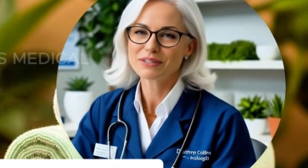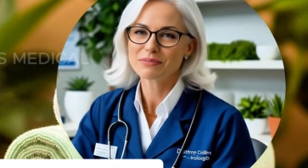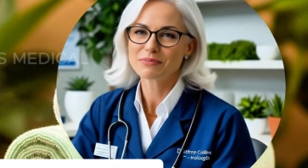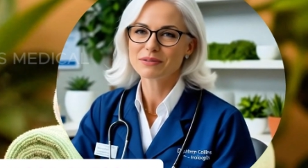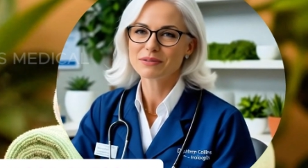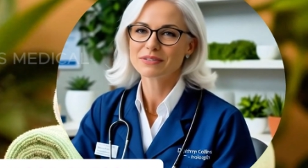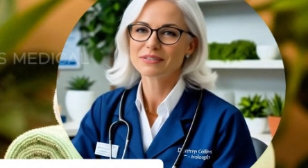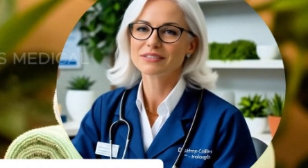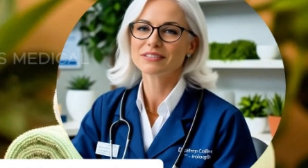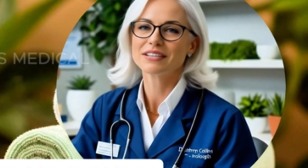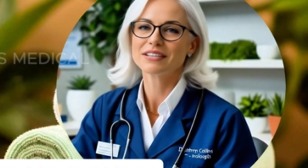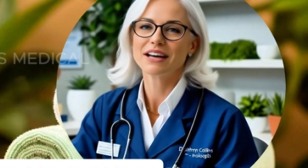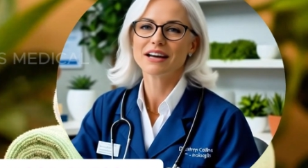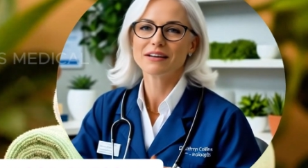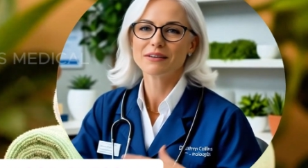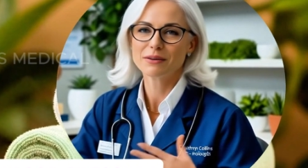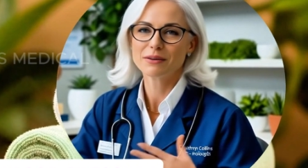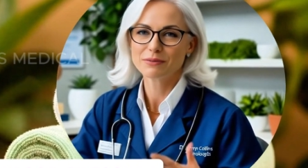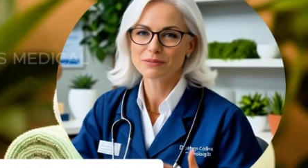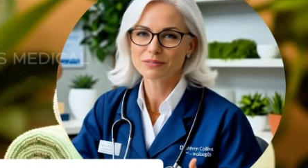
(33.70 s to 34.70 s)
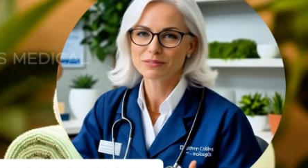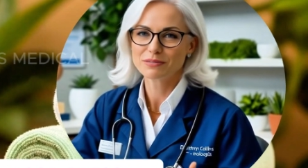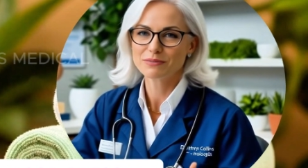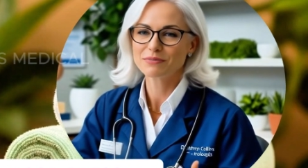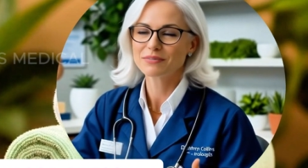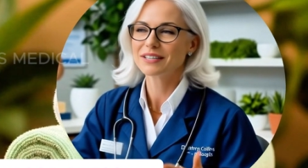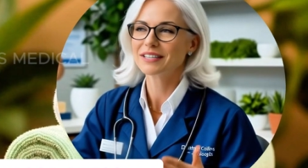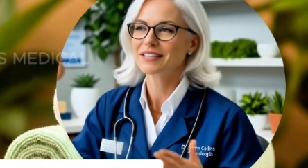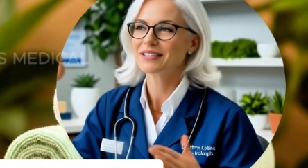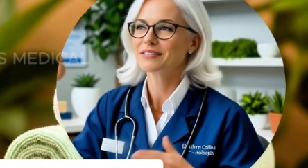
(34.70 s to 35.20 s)
is high blood
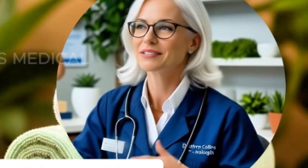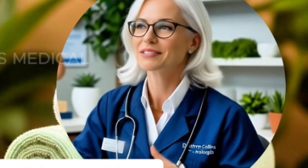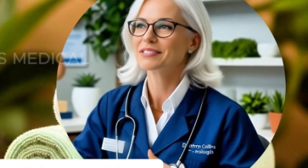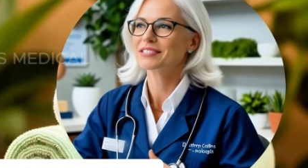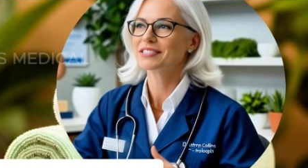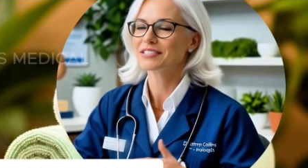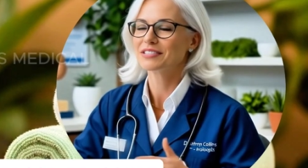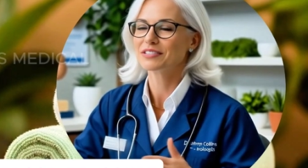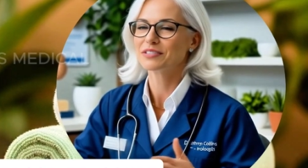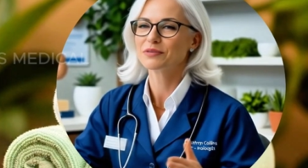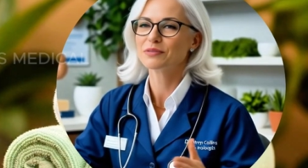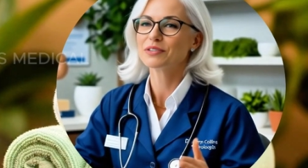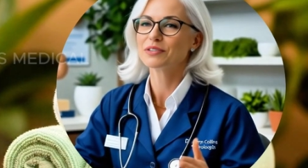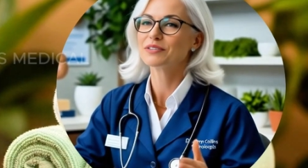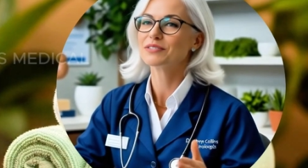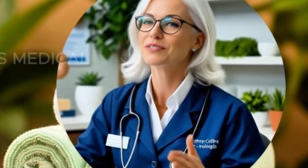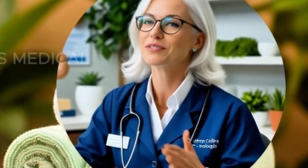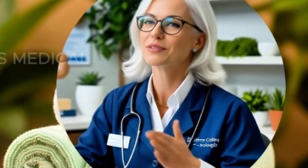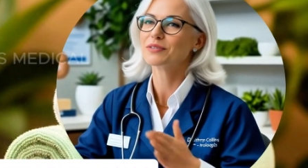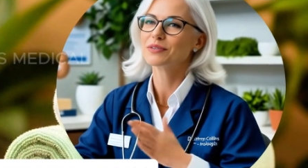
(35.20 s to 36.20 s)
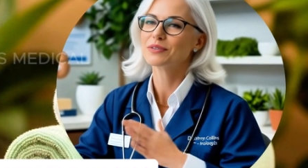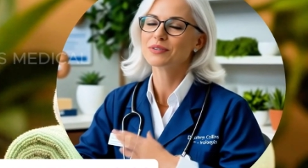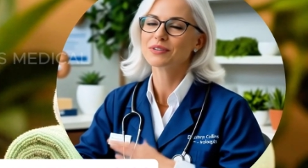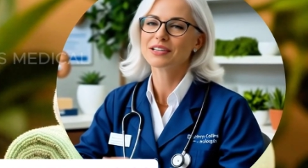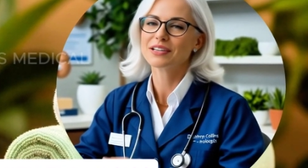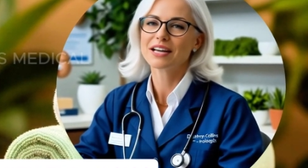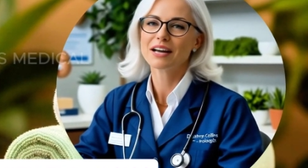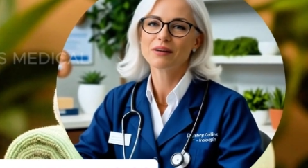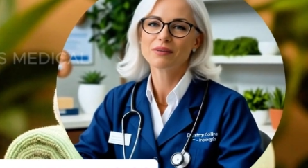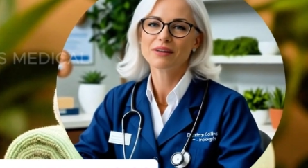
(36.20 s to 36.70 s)
pressure?
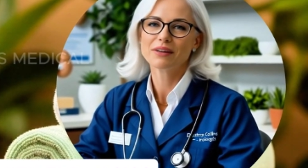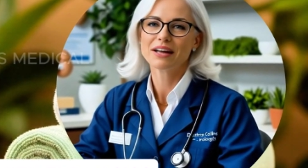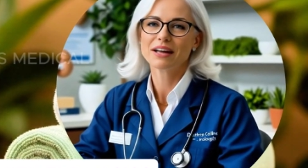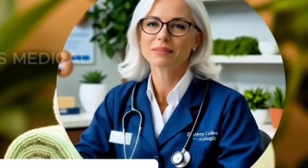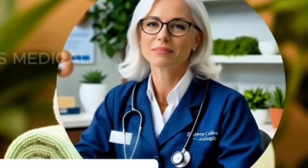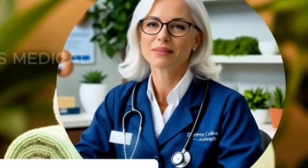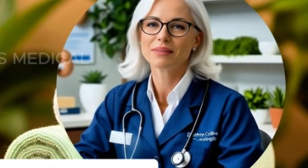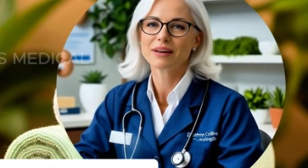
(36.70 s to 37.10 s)
Let's start with the